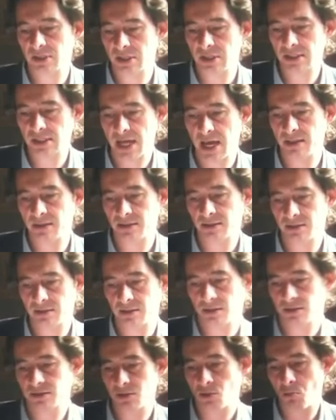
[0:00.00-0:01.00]
It's
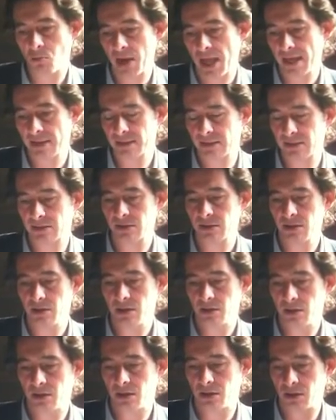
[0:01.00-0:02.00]
intense, it's complex,
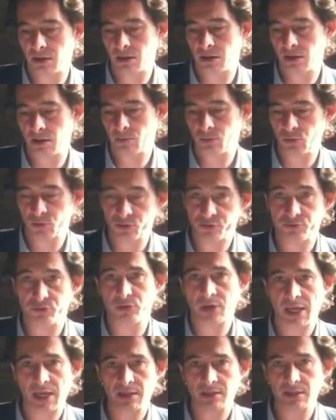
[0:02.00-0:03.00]
both
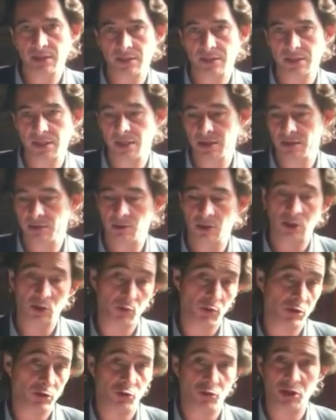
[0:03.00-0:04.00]
fruity and yeasty. So it's
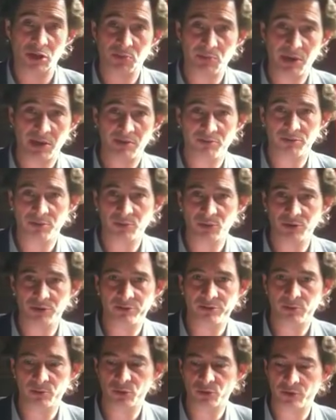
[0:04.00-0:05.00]
what you expect from
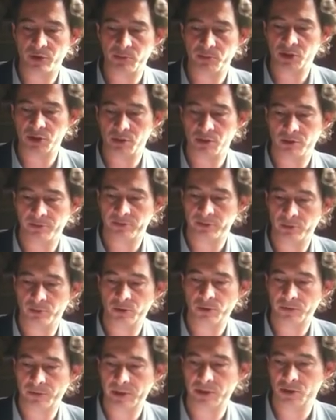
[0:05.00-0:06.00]
a great
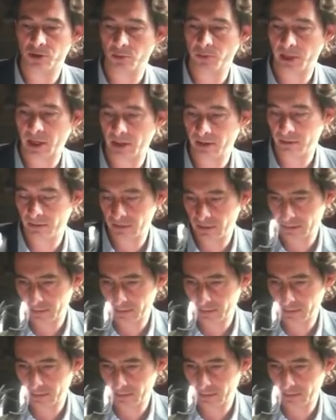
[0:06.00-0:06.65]
champagne.